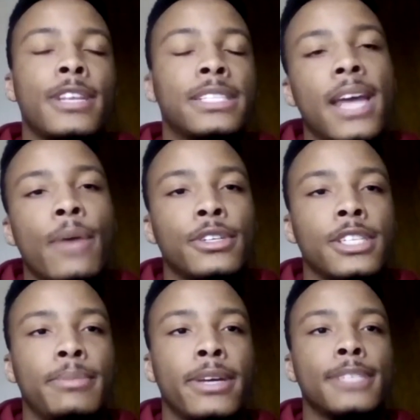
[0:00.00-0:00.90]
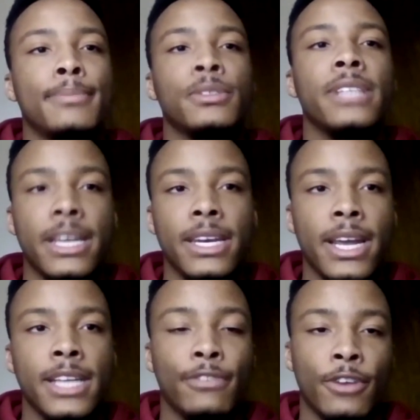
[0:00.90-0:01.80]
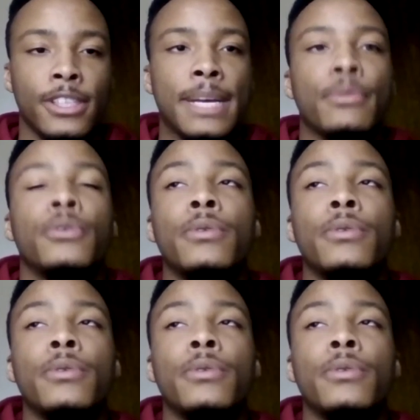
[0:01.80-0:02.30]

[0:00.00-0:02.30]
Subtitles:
these languages, because most Indians, for example,